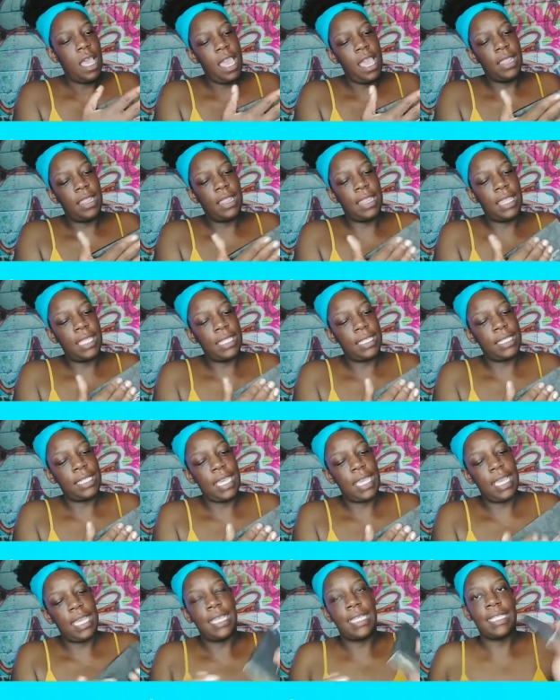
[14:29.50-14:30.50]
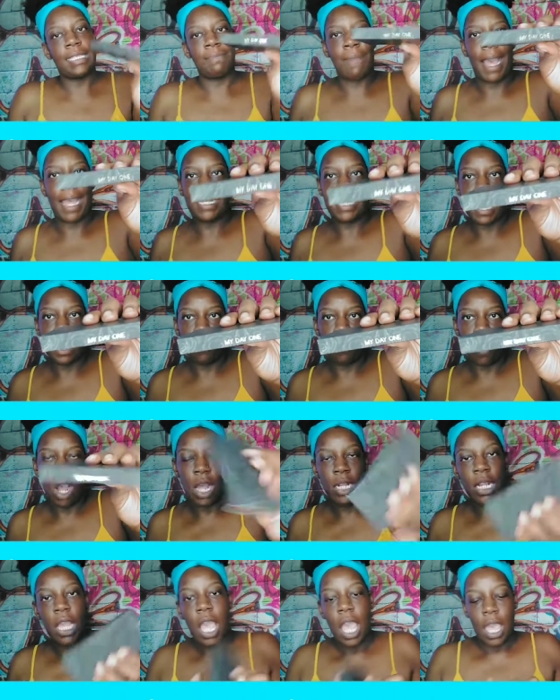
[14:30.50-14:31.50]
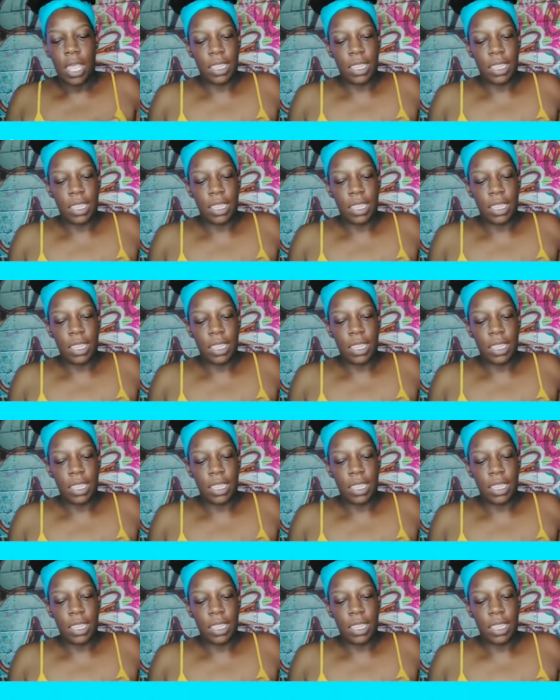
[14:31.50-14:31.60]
And this is my day one.